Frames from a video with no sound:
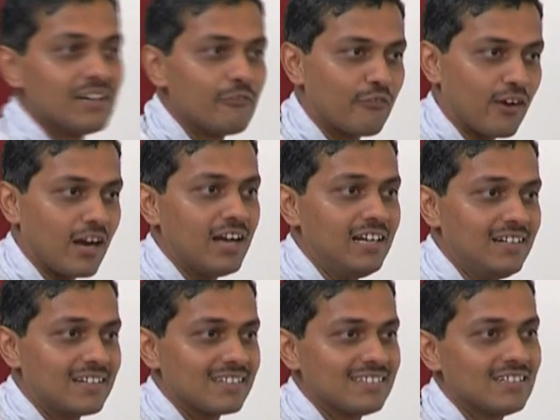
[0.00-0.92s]
front
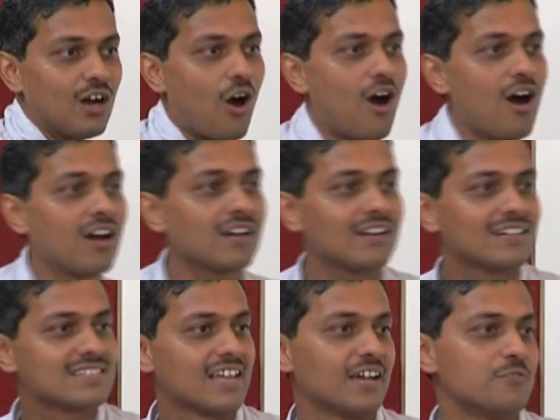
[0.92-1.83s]
or
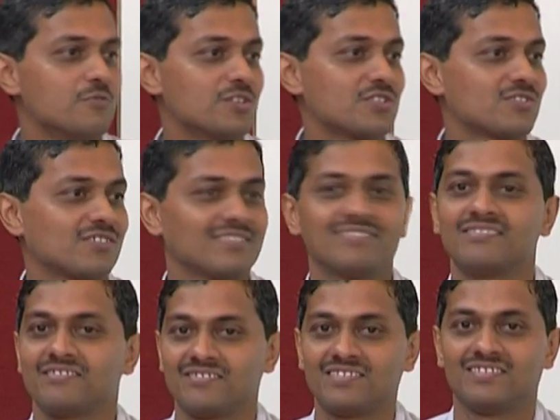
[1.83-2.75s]
sideways
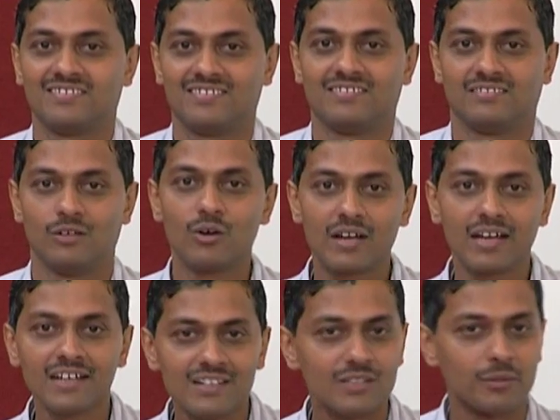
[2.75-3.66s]

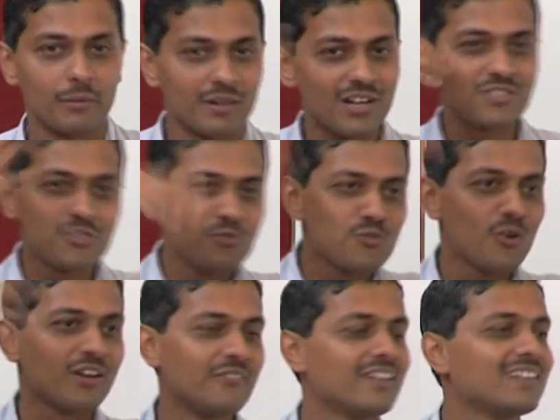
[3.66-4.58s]
okay so because you know
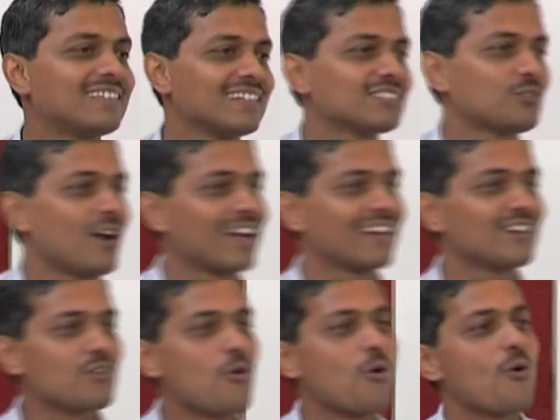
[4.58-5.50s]
everything so I
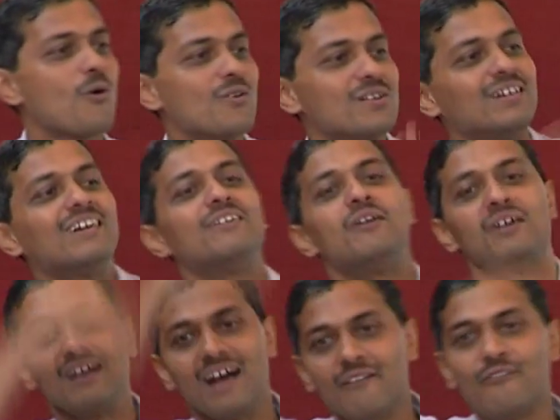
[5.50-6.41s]
can go
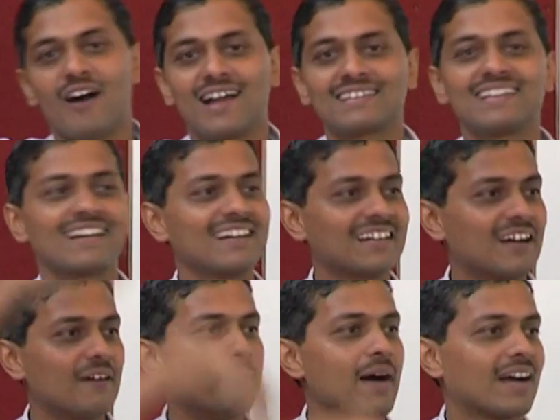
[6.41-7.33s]
farther and
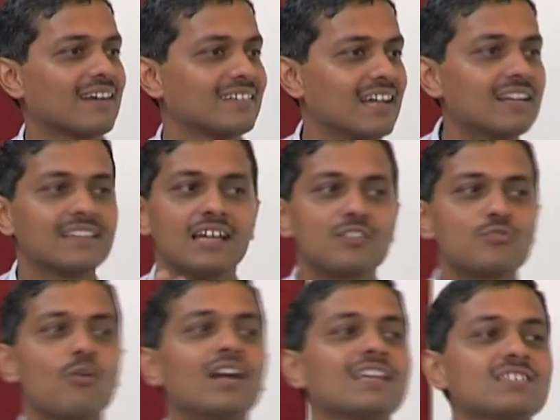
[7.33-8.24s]
come back that that is
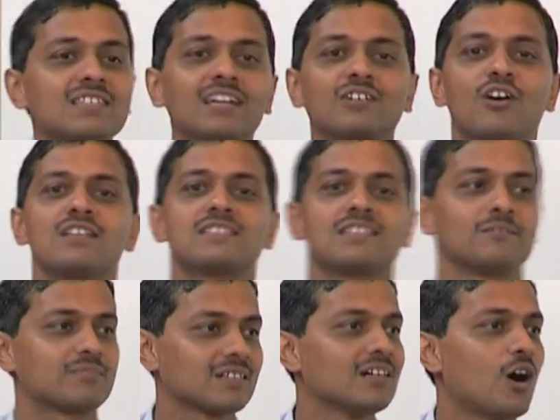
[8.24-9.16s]
what is that
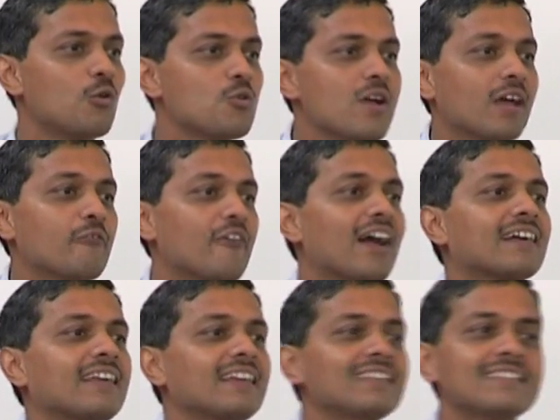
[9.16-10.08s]
concept how do I
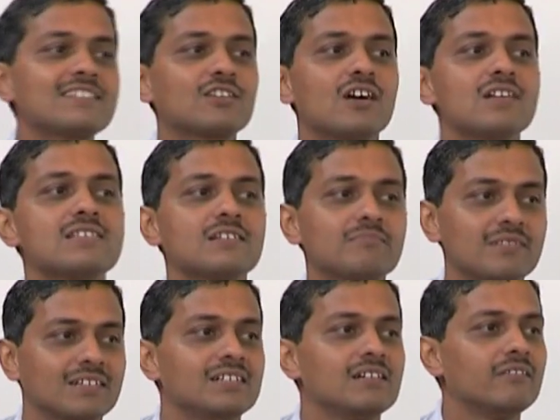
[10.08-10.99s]
factor in this concept
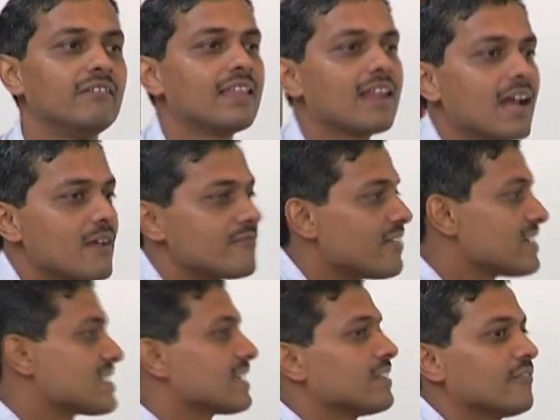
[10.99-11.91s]
whether I am
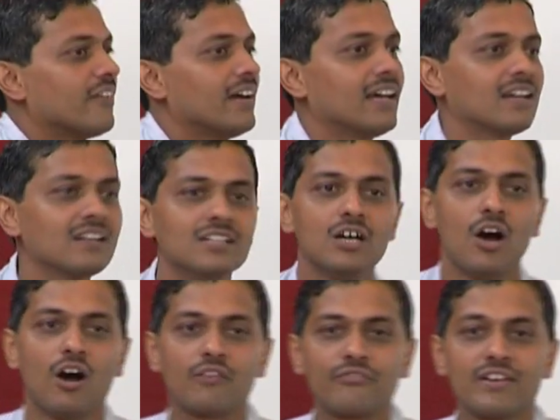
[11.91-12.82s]
facing the fire
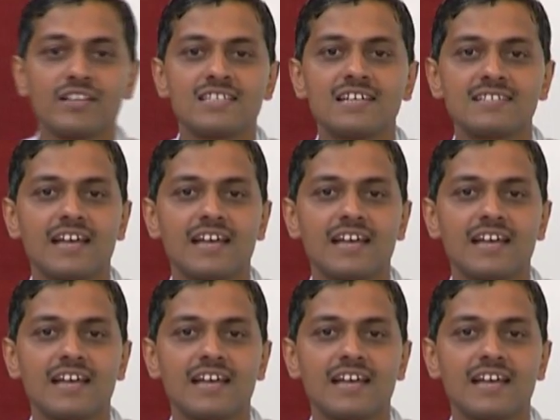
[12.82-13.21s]
or facing